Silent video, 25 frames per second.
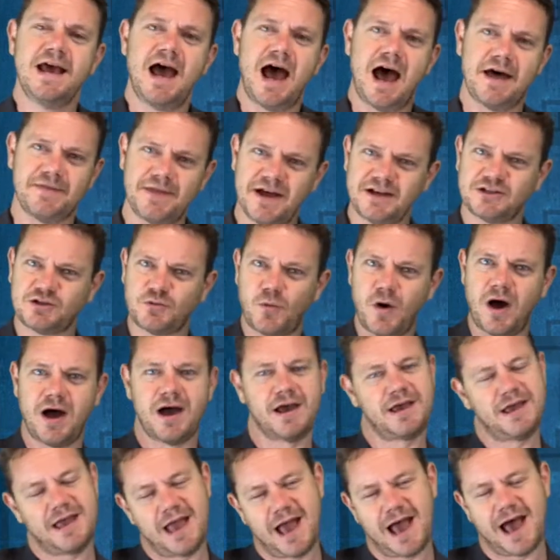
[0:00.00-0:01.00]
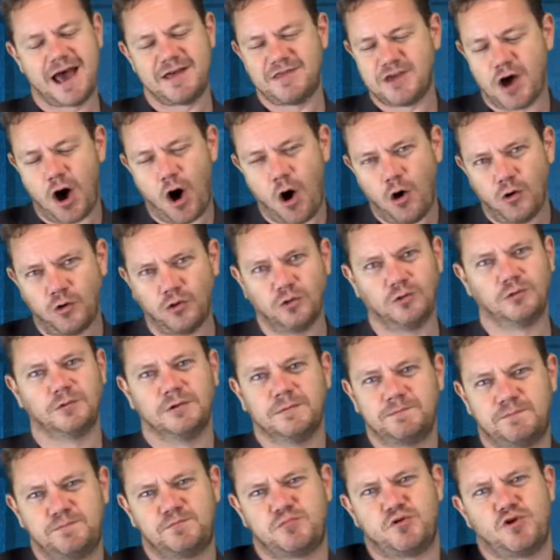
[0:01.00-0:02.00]
And that's why the
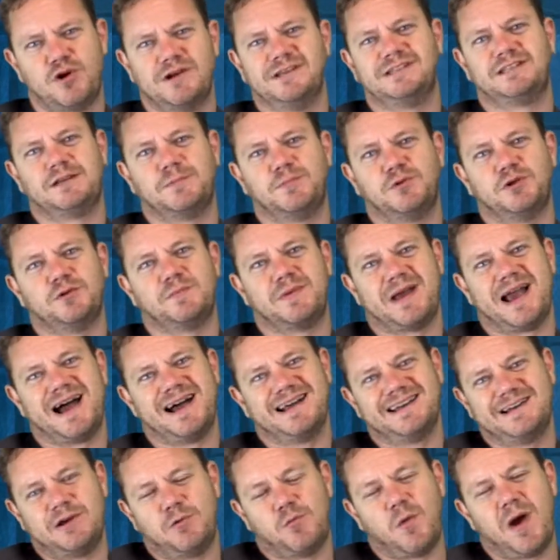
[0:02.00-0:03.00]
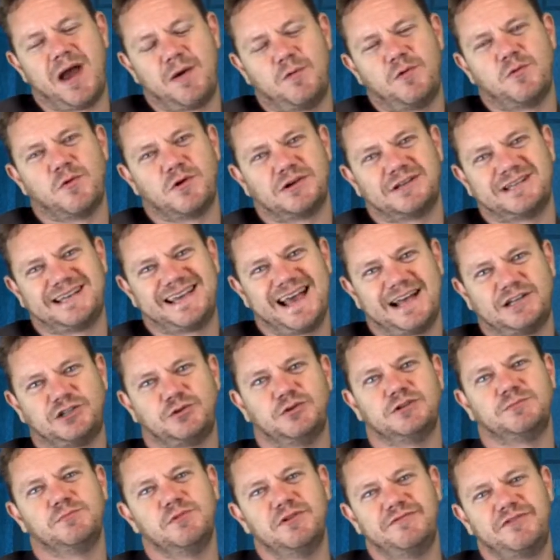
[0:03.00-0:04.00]
whole principle behind it, where we want to get to,
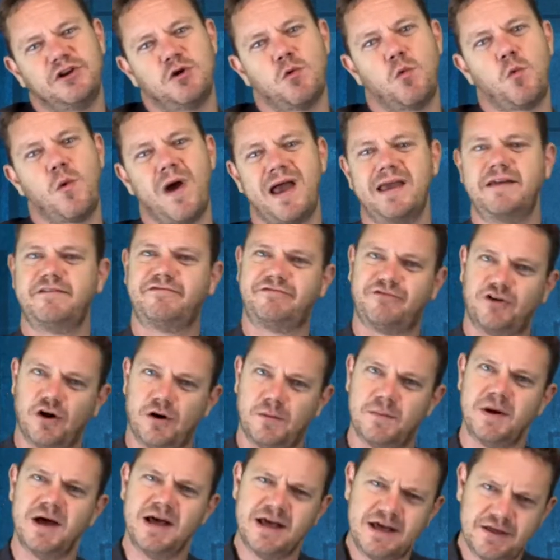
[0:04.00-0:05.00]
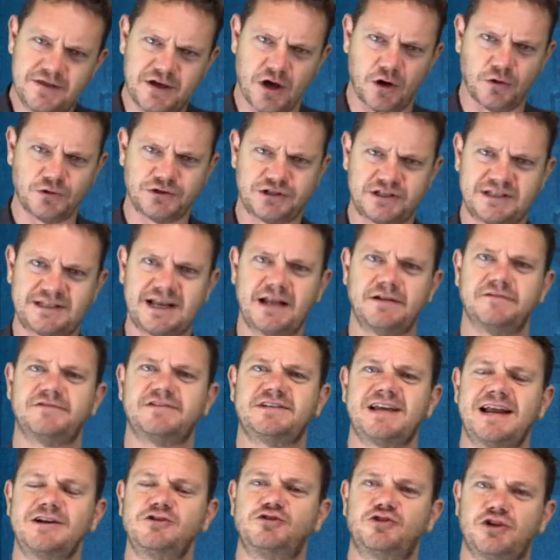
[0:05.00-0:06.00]
is moving away from the old
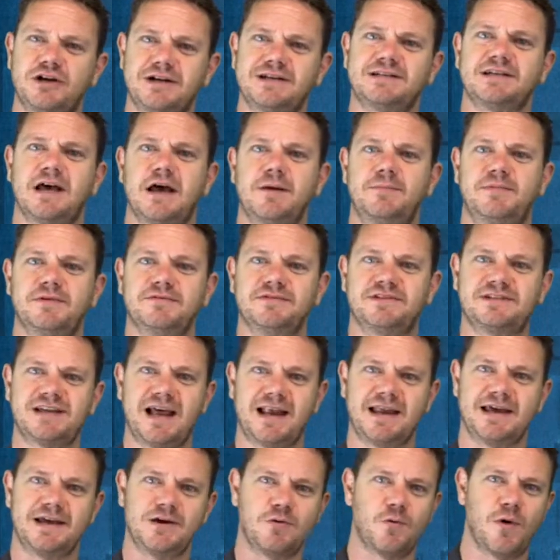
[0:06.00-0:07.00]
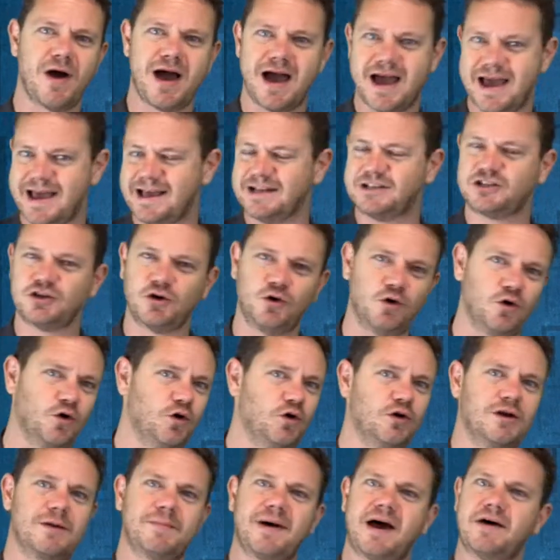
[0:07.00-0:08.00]
self-centric type of selling, where it's
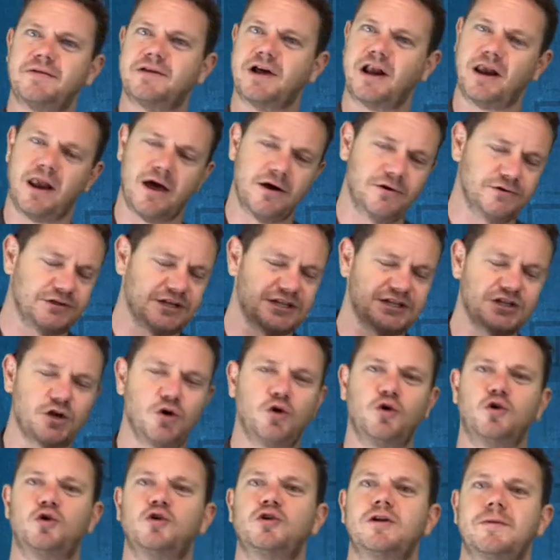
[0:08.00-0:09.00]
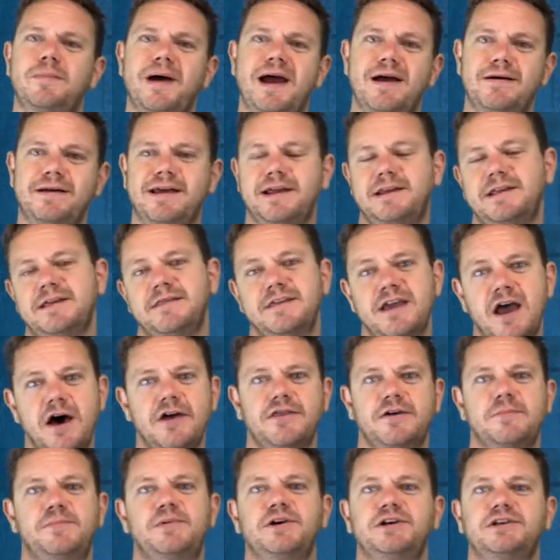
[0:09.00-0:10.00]
all about the close. It's all about getting the
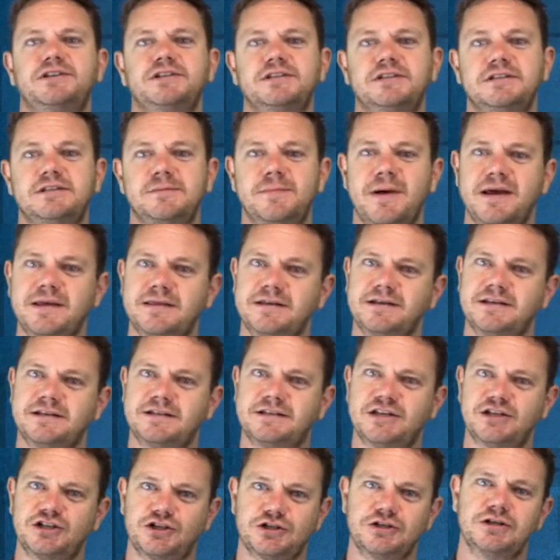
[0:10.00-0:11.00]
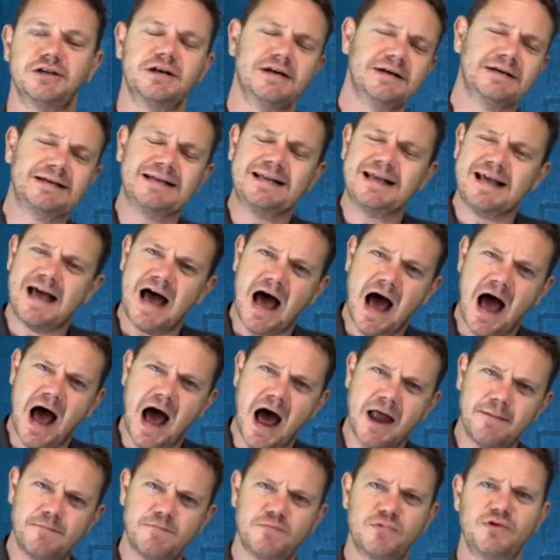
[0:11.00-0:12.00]
other person to make the decision.
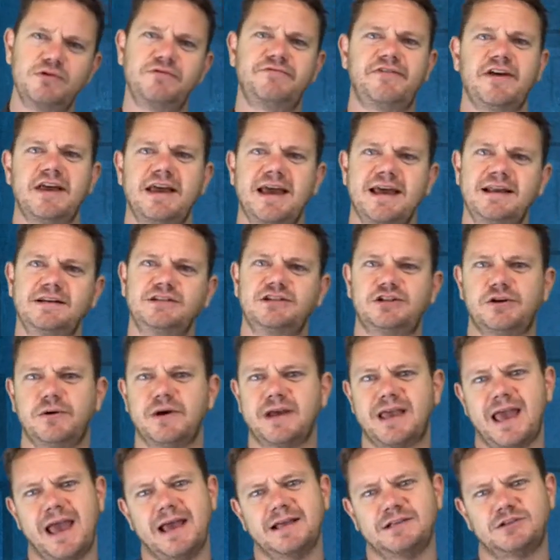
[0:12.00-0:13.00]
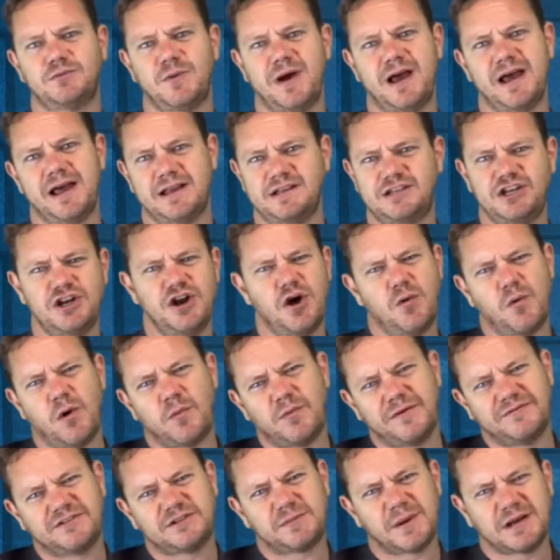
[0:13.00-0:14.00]
And moving into a case where, do you know what,
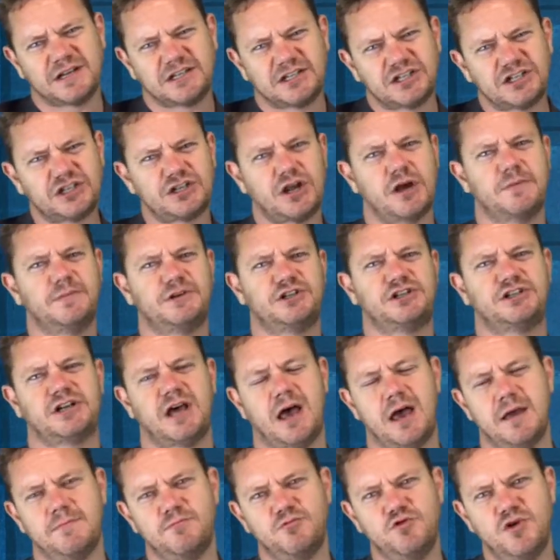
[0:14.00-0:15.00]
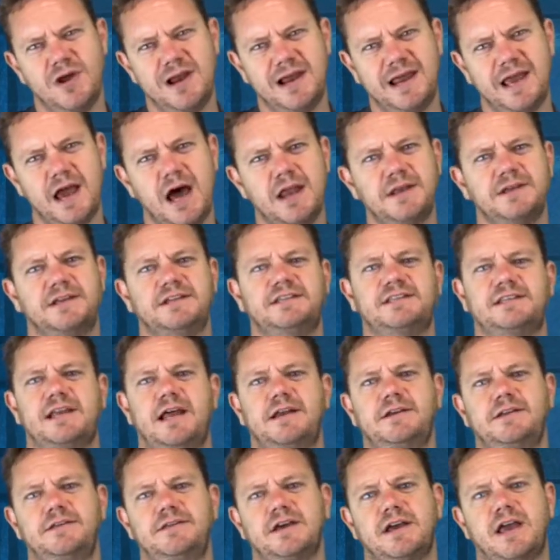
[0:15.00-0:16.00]
we've spent so much time really
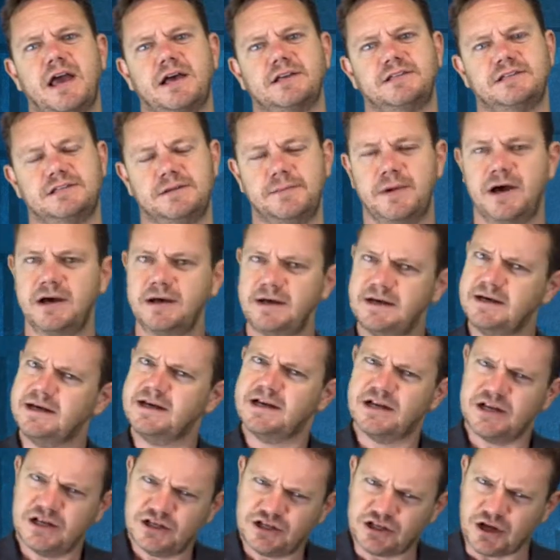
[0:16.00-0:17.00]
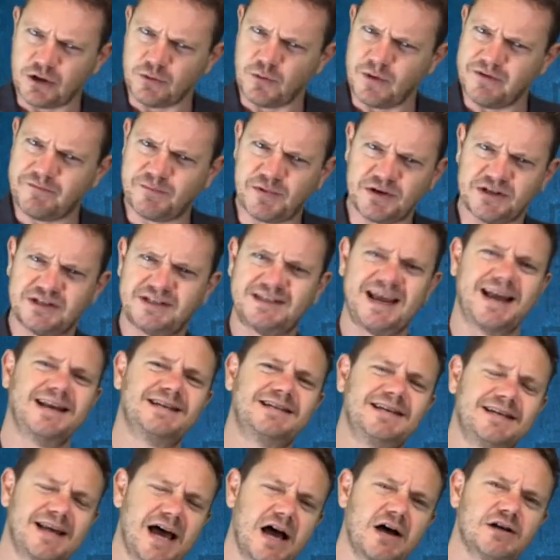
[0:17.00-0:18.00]
understanding the customer, so we've
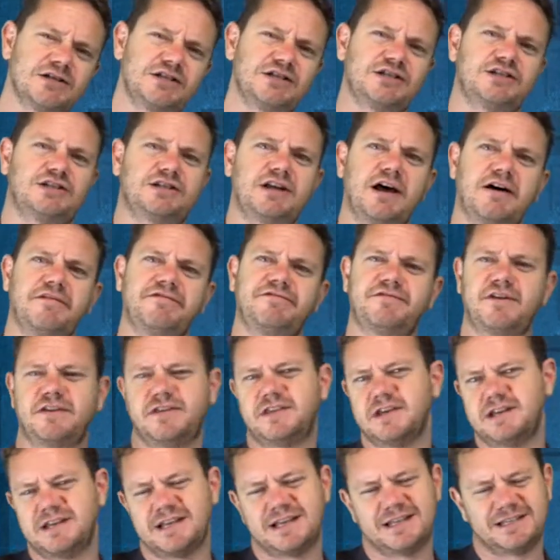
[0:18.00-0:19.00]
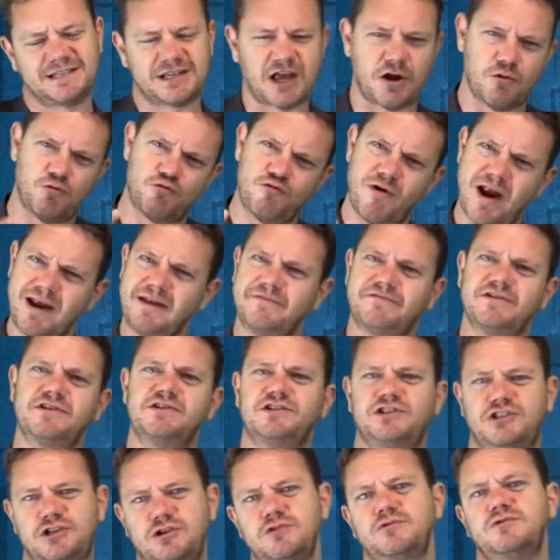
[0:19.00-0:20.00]
presented our stuff that is
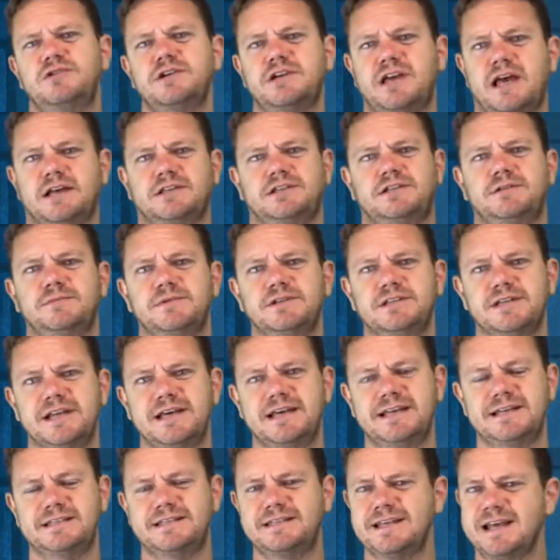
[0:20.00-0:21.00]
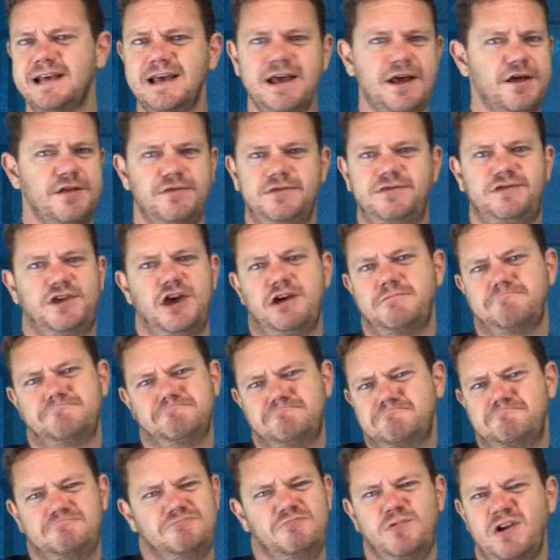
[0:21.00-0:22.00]
relevant to the customer's needs, that
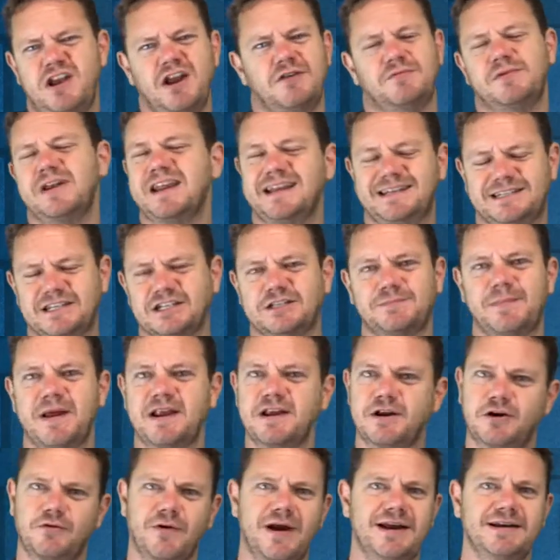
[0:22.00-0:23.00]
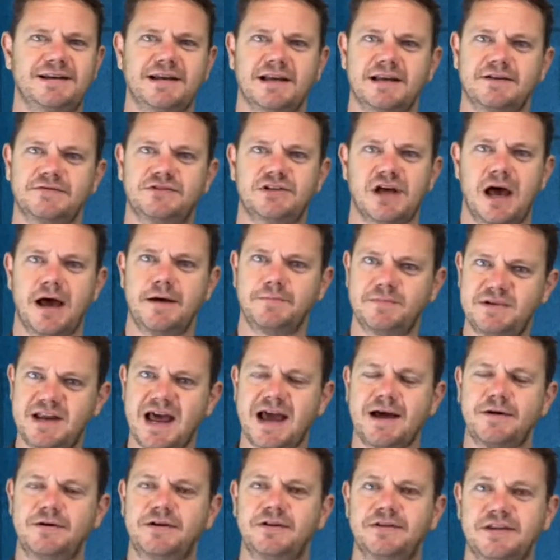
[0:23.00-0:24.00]
we don't need to spend a great deal of time
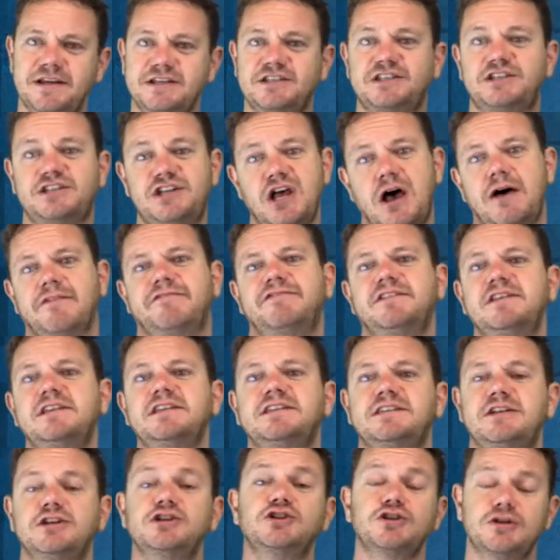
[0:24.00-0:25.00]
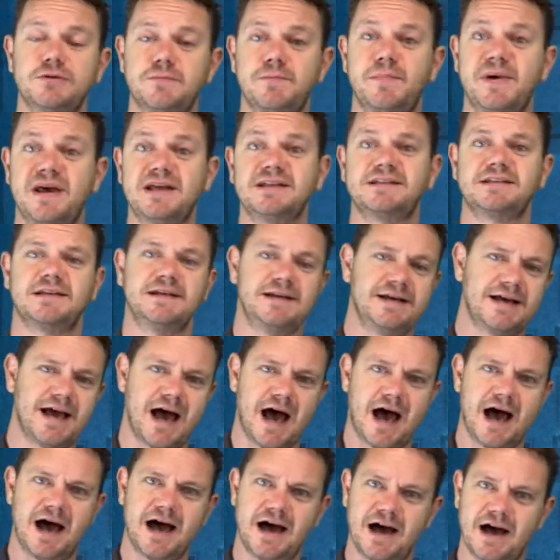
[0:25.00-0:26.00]
down at this tough decision bit
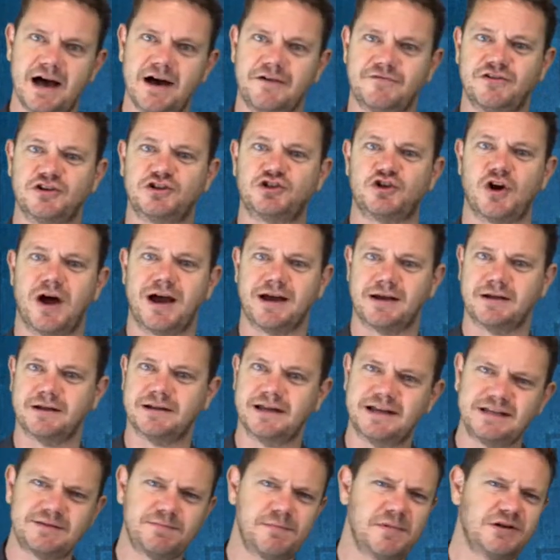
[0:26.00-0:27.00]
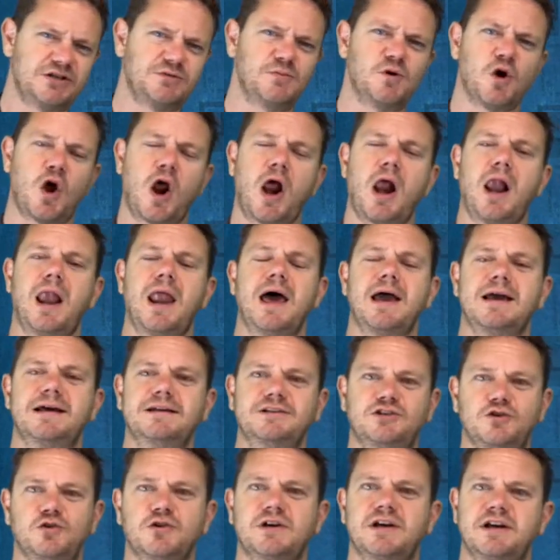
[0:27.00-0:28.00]
of the triangle. It's a much more
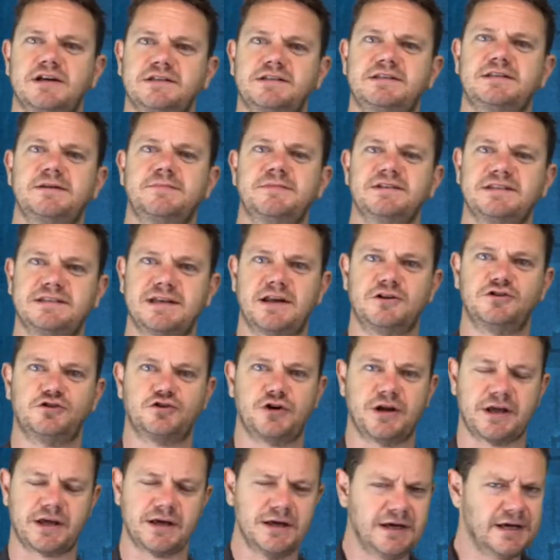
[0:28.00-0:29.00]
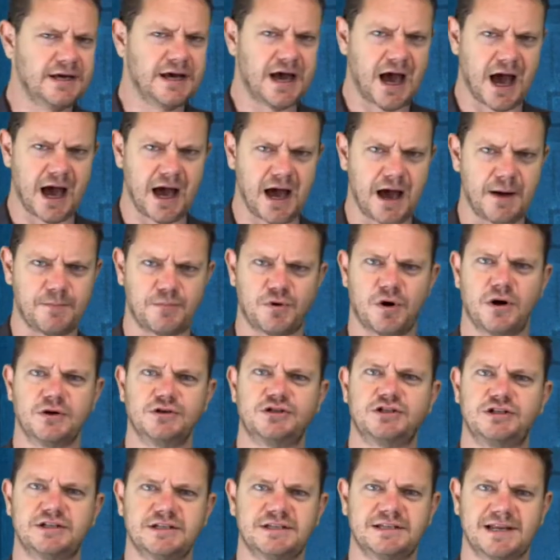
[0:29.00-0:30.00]
client or customer-centric
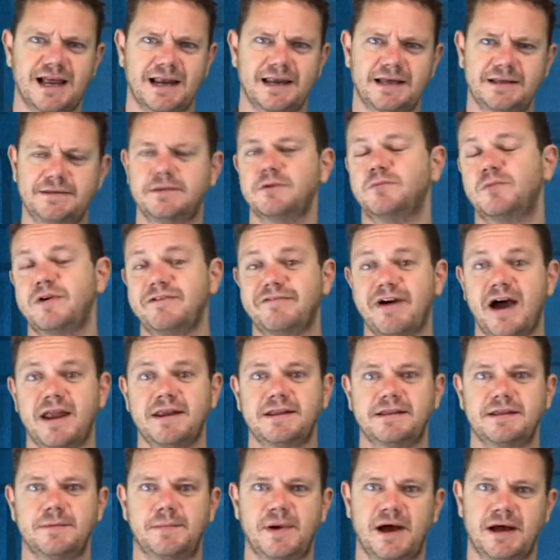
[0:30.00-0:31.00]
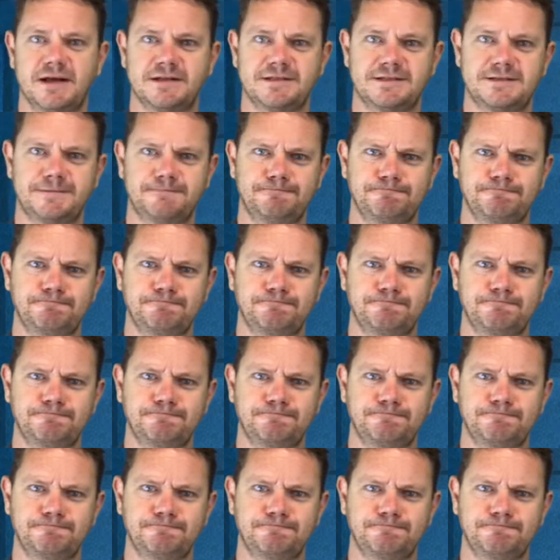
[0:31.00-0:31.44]
approach to selling than we've had in the past.